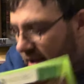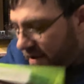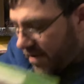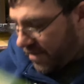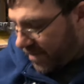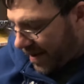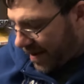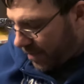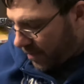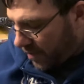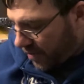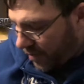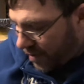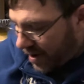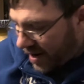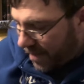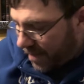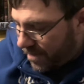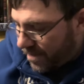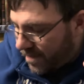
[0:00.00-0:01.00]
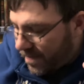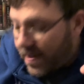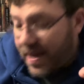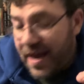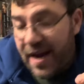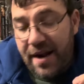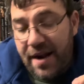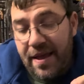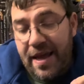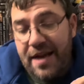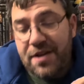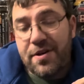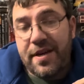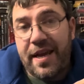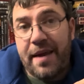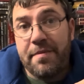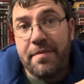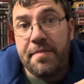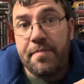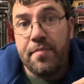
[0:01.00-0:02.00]
Fable 3. And it actually
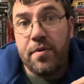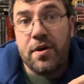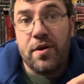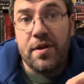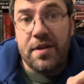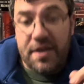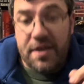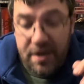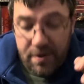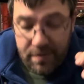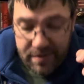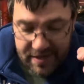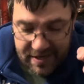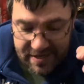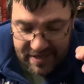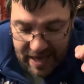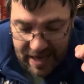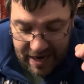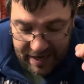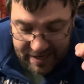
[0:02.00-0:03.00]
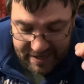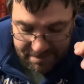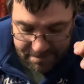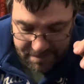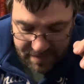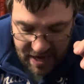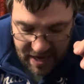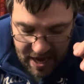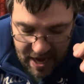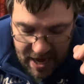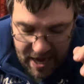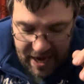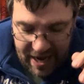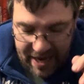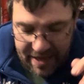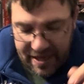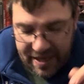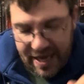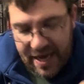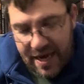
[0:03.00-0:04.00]
came with the booklet, too, which is nice.
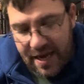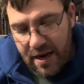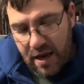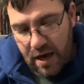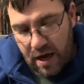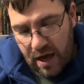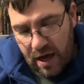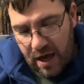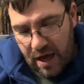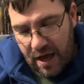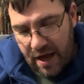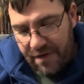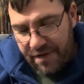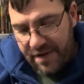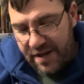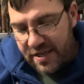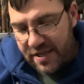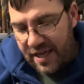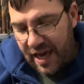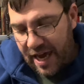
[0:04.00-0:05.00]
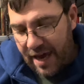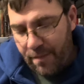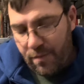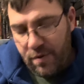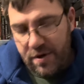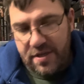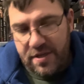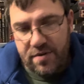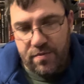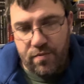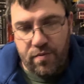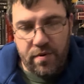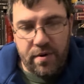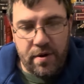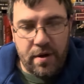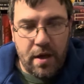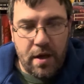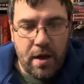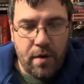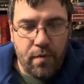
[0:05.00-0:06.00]
And then this game was
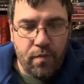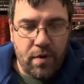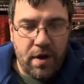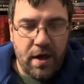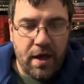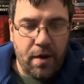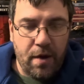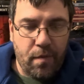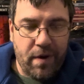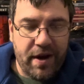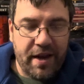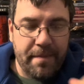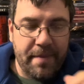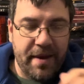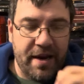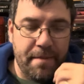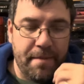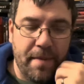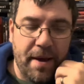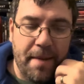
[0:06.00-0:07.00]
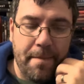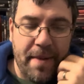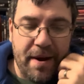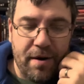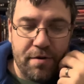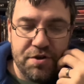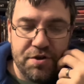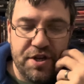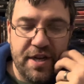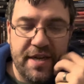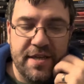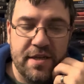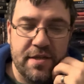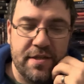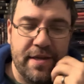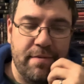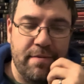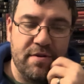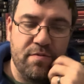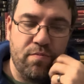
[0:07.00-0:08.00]
recommended by Metal Jesus.
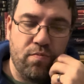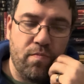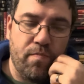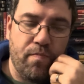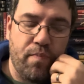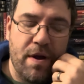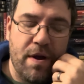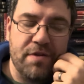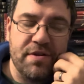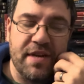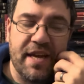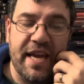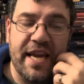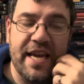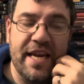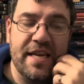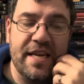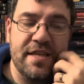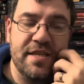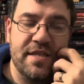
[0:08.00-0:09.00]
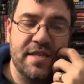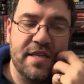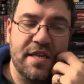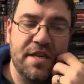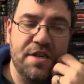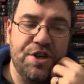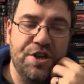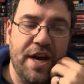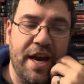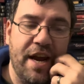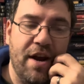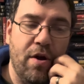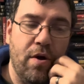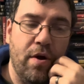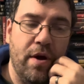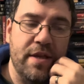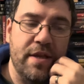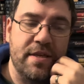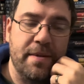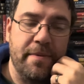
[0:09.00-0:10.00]
I was browsing his channel
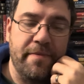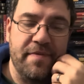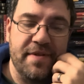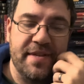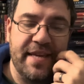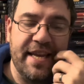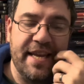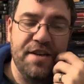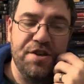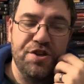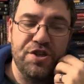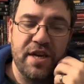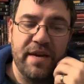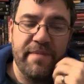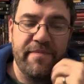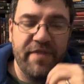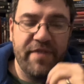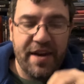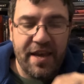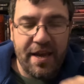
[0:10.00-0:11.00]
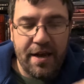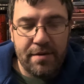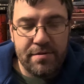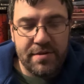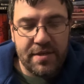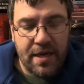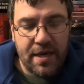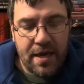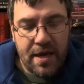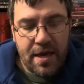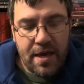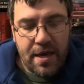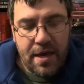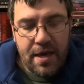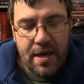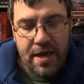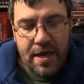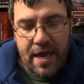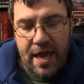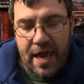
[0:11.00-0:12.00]
on some of his hidden gem videos,
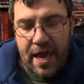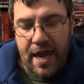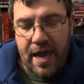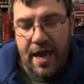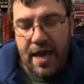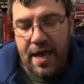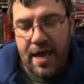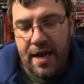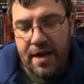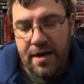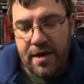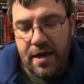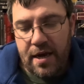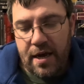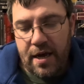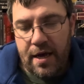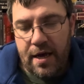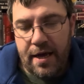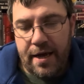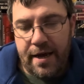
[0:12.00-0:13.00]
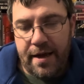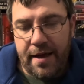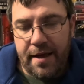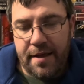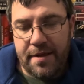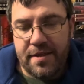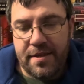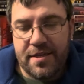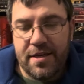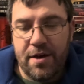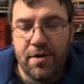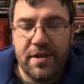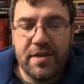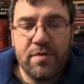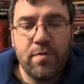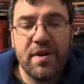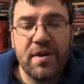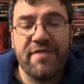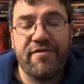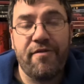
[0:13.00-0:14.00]
and so this
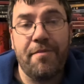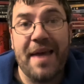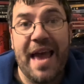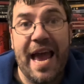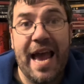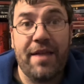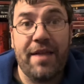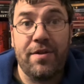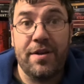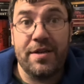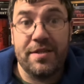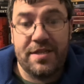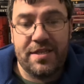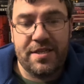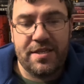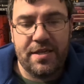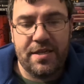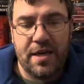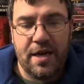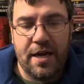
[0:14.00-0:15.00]
one is from Atlas.